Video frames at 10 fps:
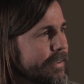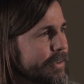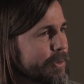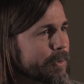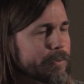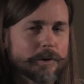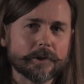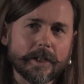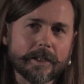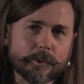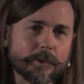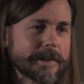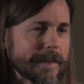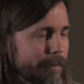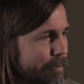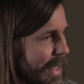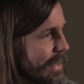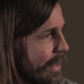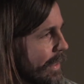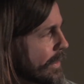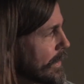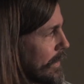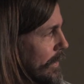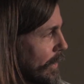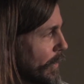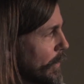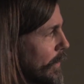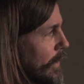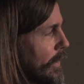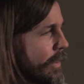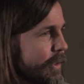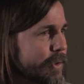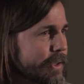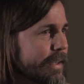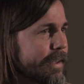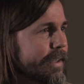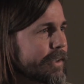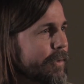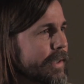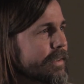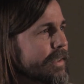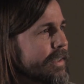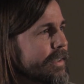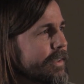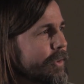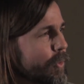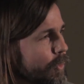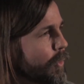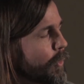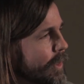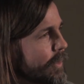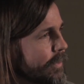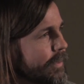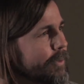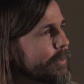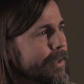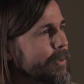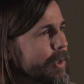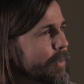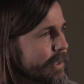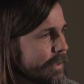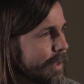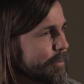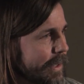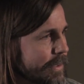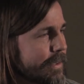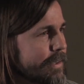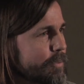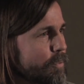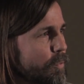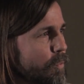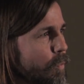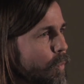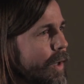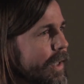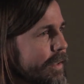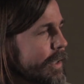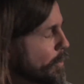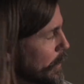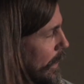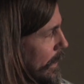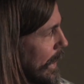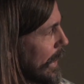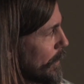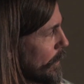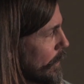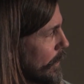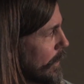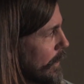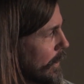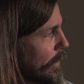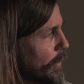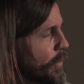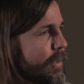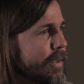you're trying to understand baselits, you know, and you're sitting there going, the only question I'd be asking is, why are they upside down, you know,